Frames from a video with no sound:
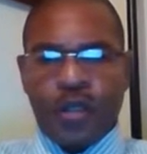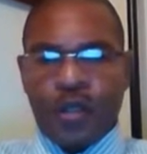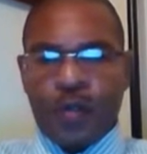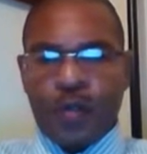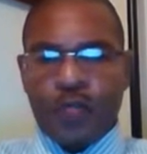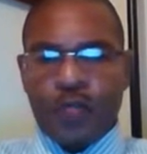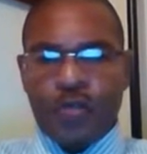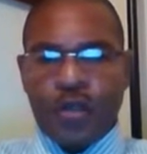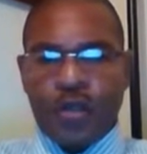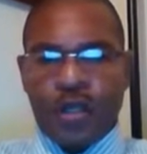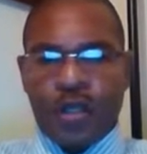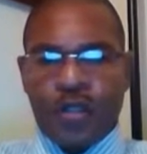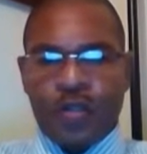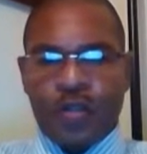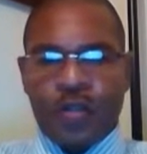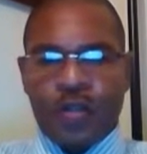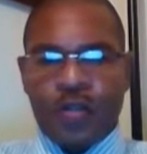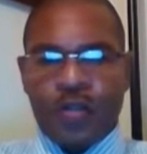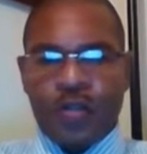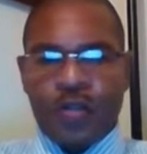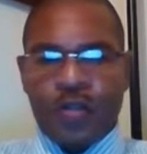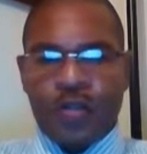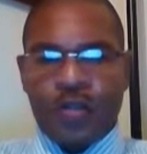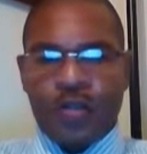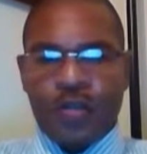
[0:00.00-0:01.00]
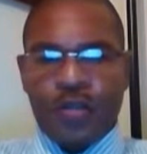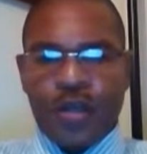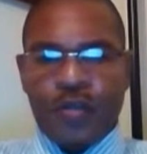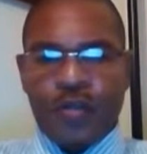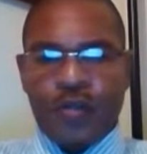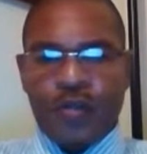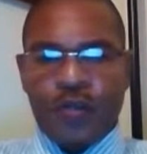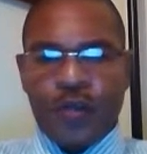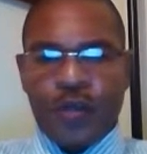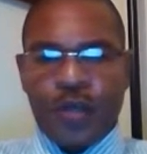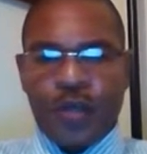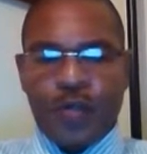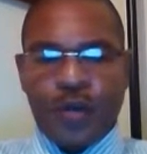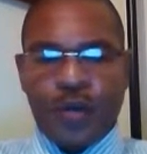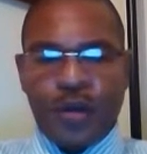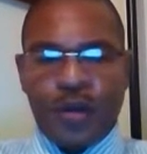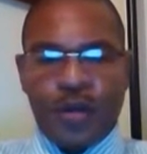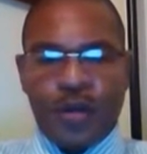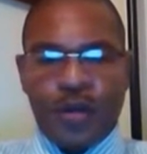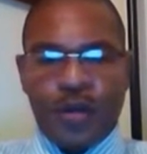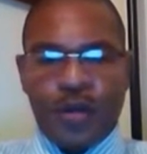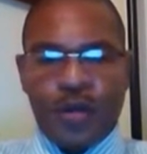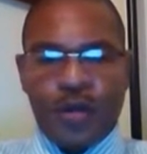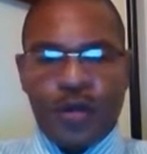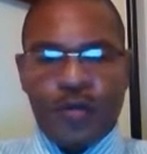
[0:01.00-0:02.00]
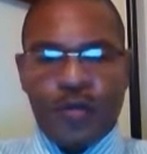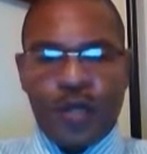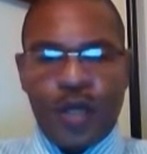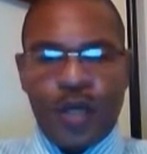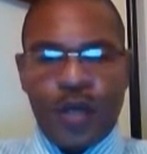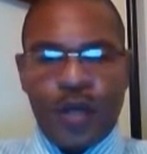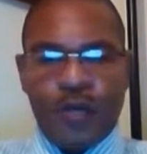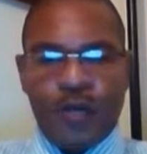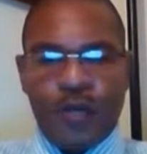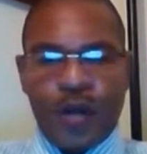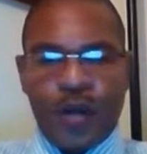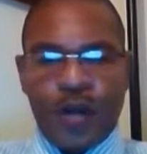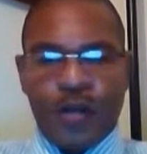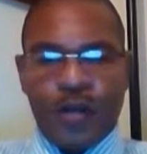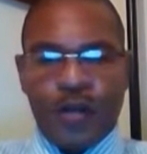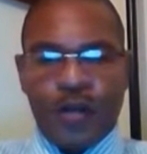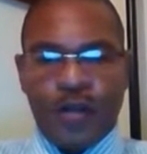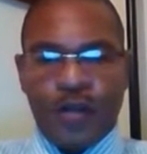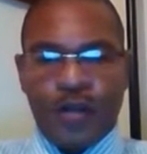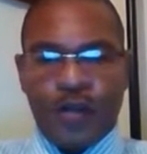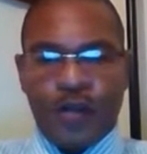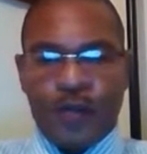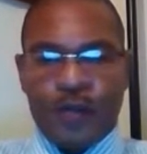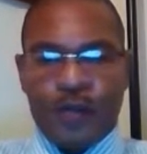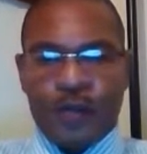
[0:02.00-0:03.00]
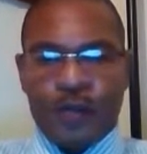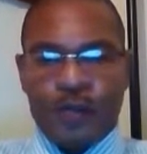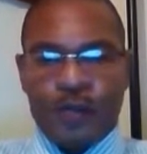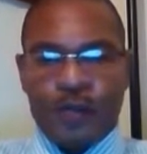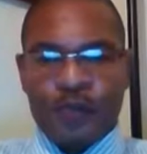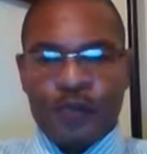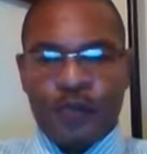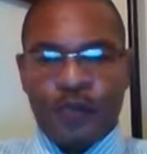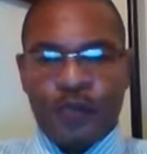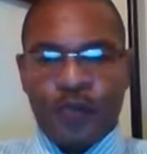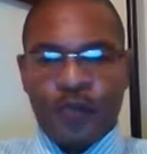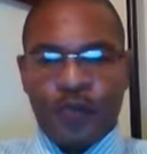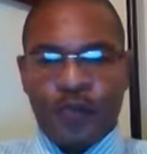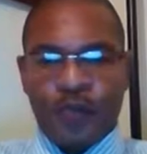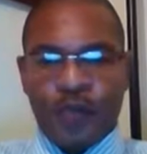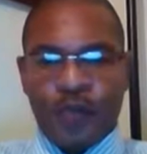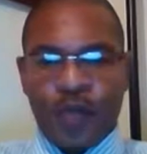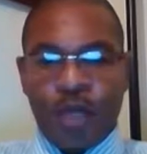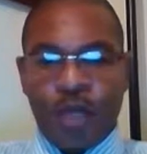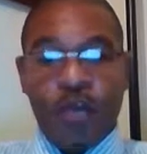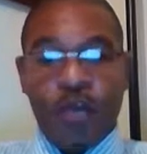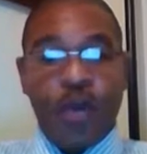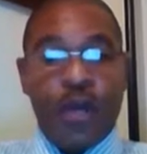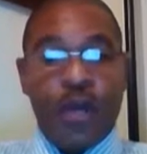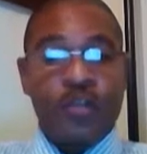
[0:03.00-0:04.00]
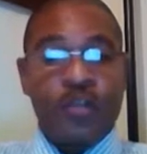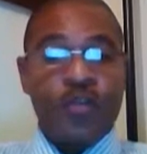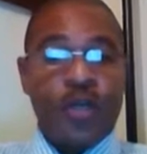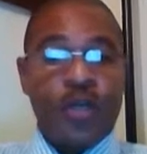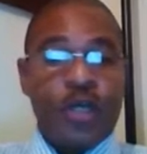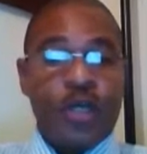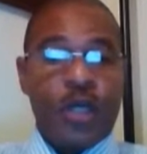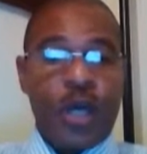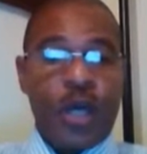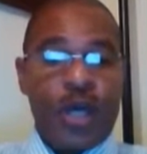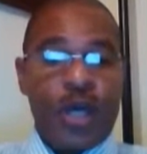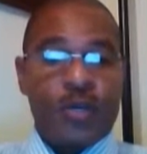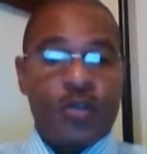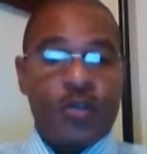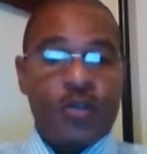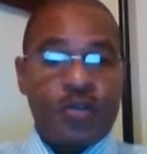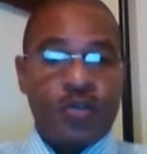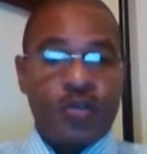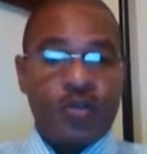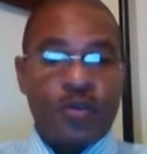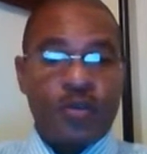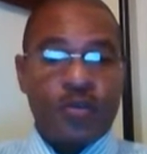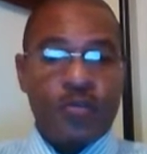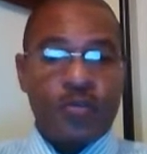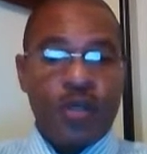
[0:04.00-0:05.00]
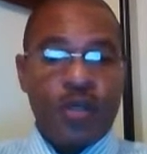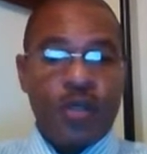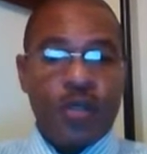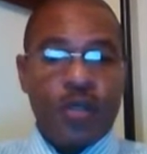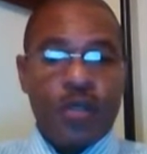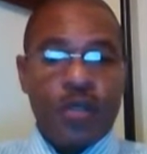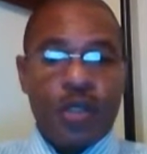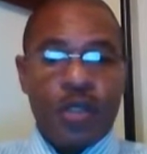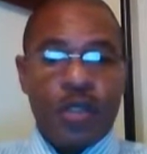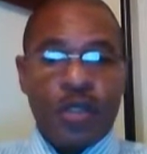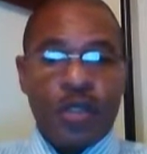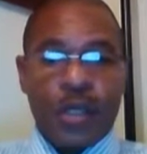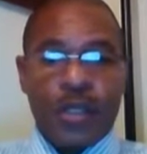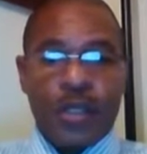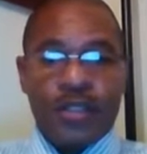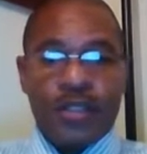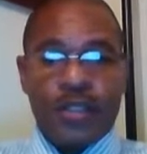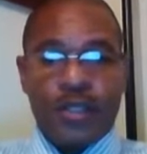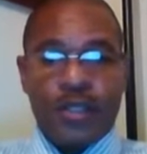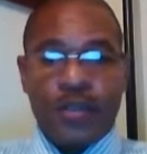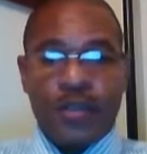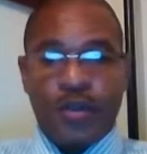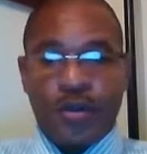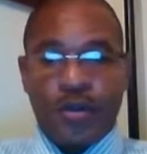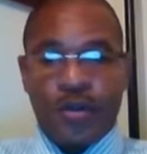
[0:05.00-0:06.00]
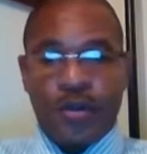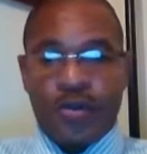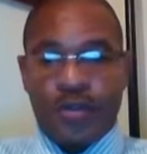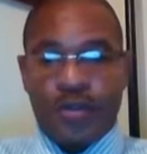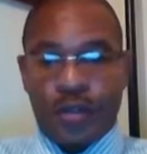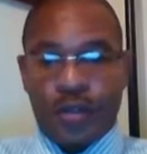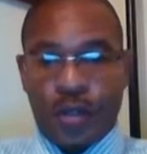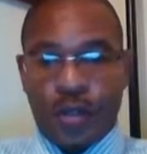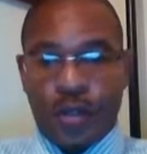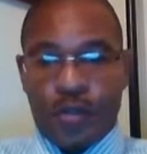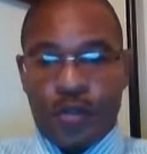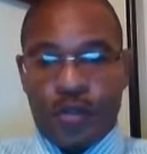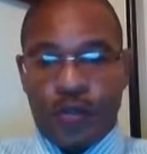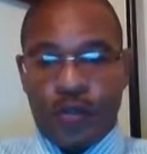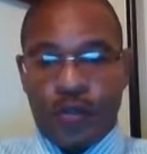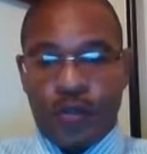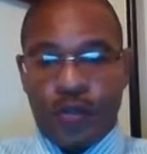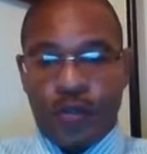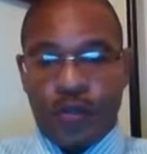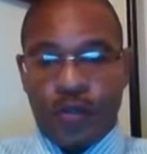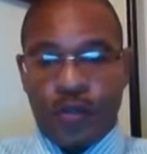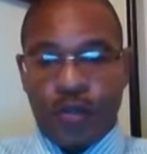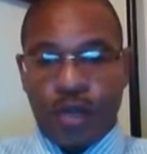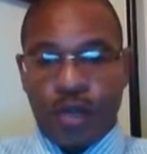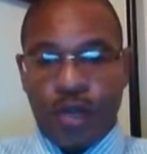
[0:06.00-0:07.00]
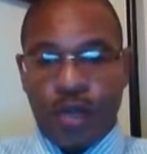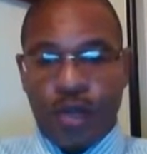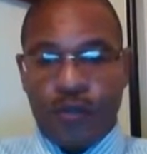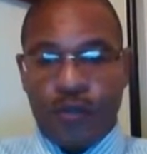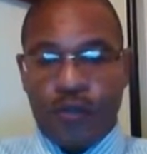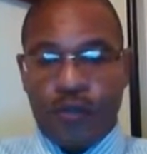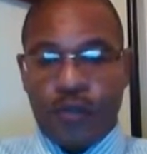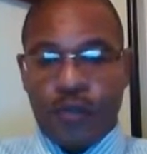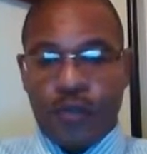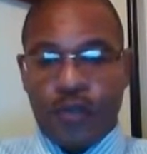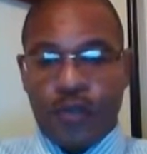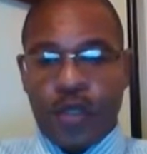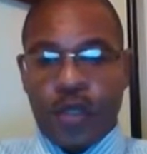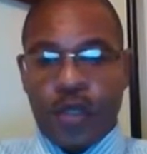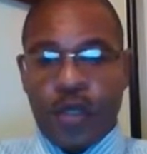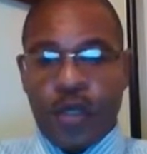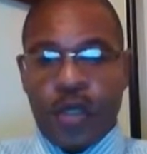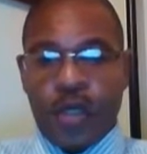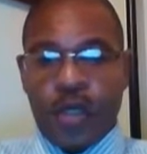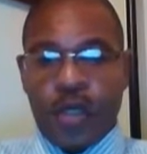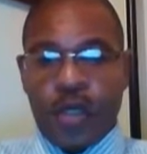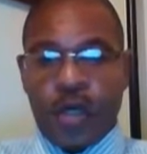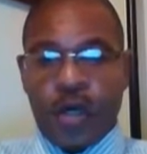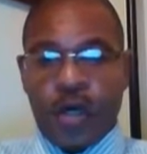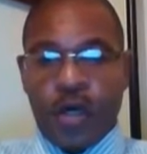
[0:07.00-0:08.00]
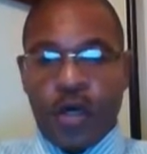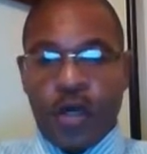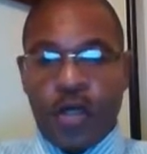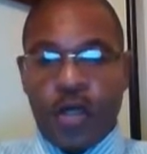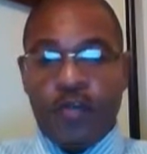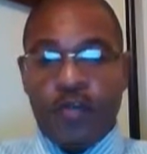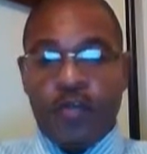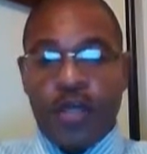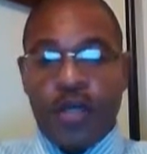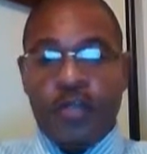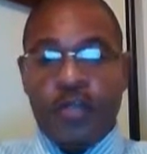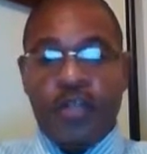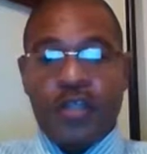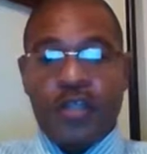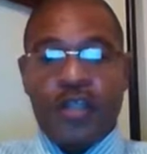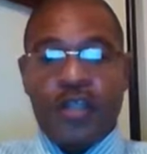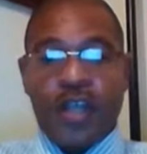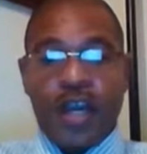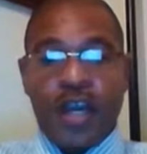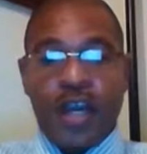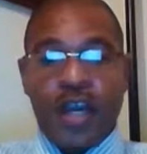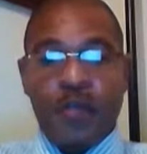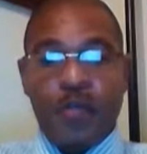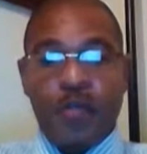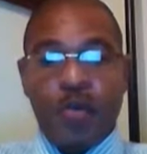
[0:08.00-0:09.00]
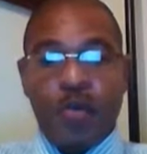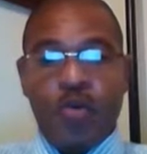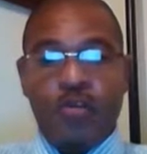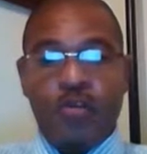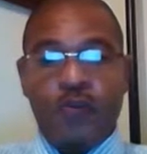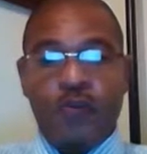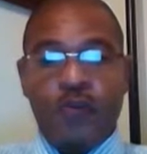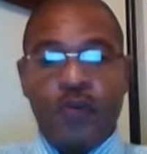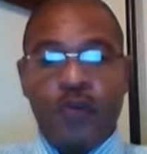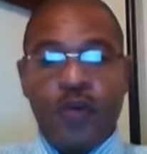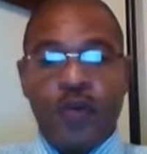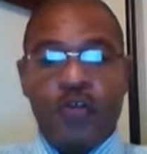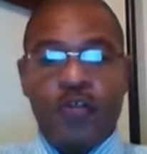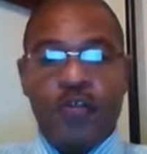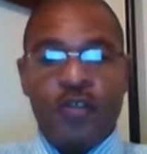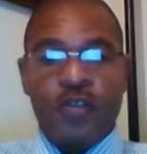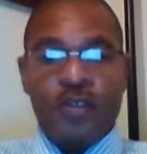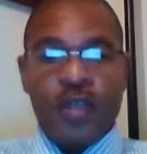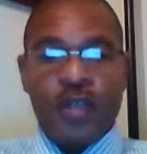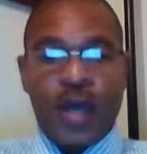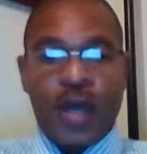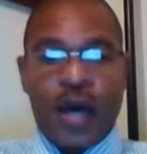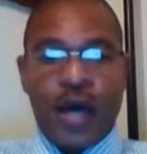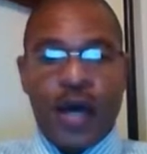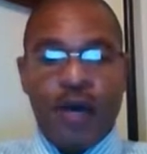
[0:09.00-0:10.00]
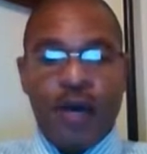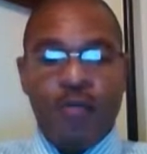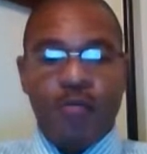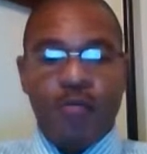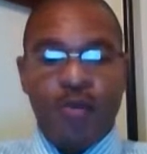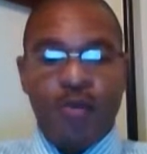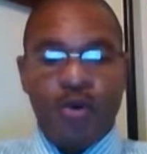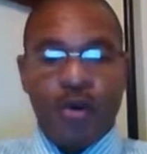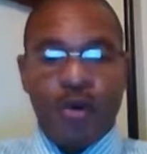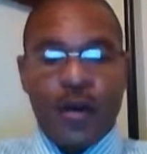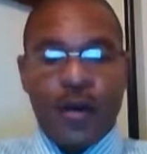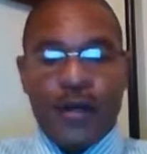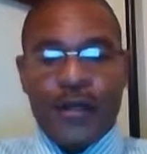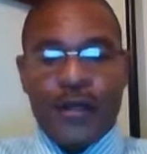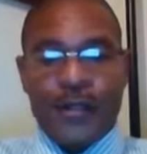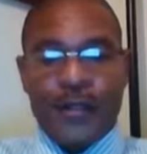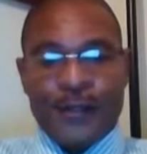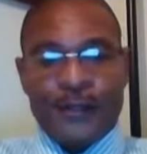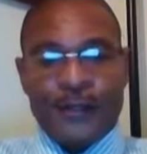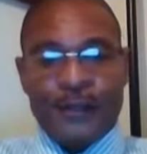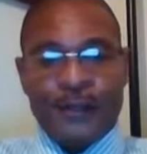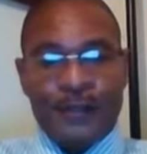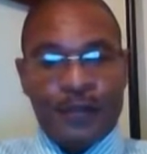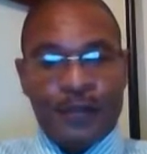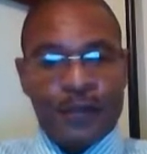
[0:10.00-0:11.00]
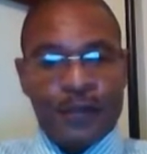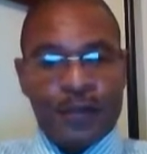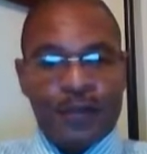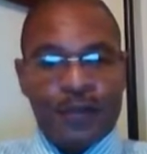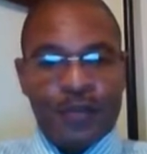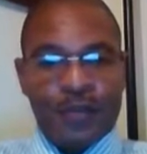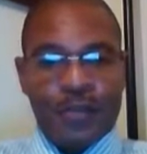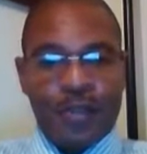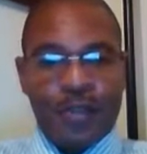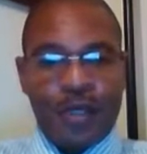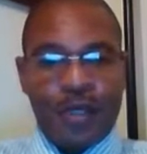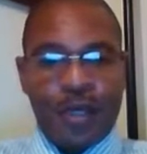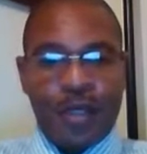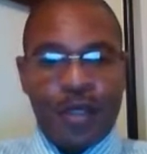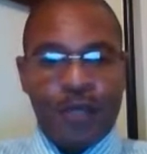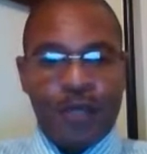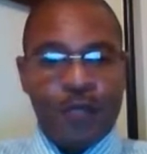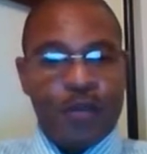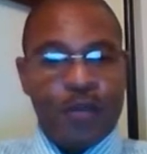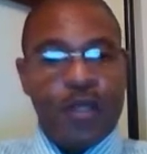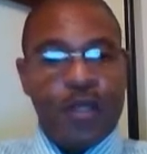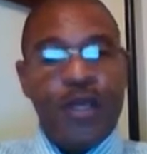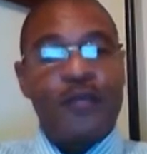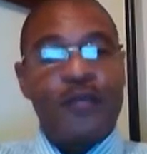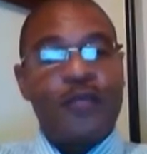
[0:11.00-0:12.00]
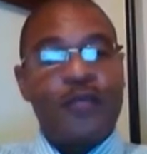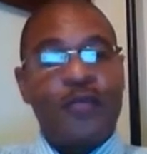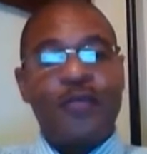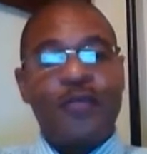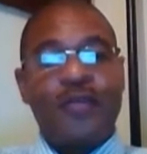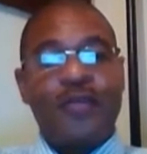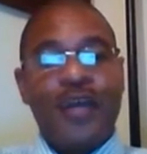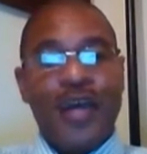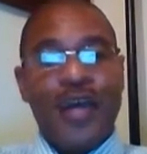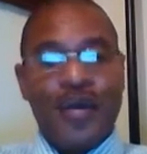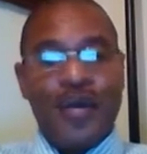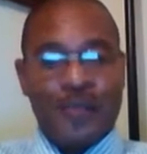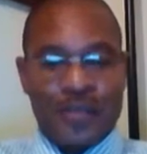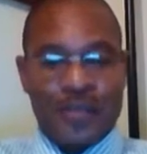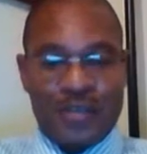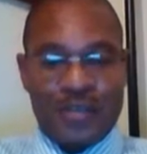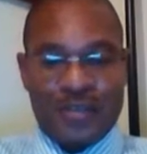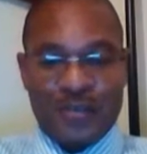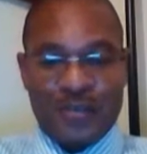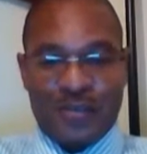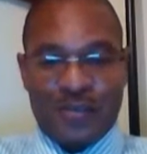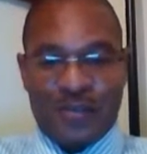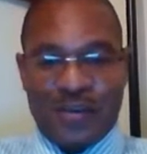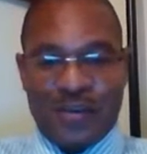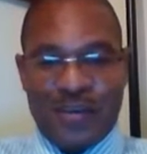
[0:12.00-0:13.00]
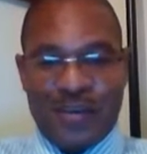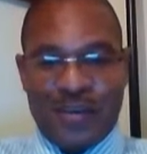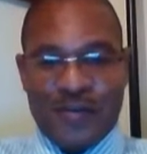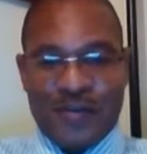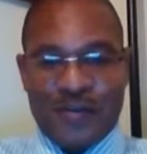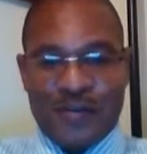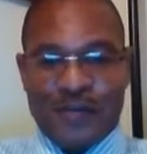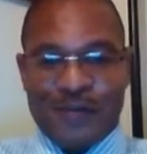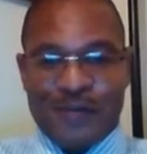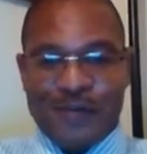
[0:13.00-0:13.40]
I'm trying to read my handwriting here. He graduated high school in 1936. Okay? He was actually named Most Versatile Boy. Okay, whatever that means, right?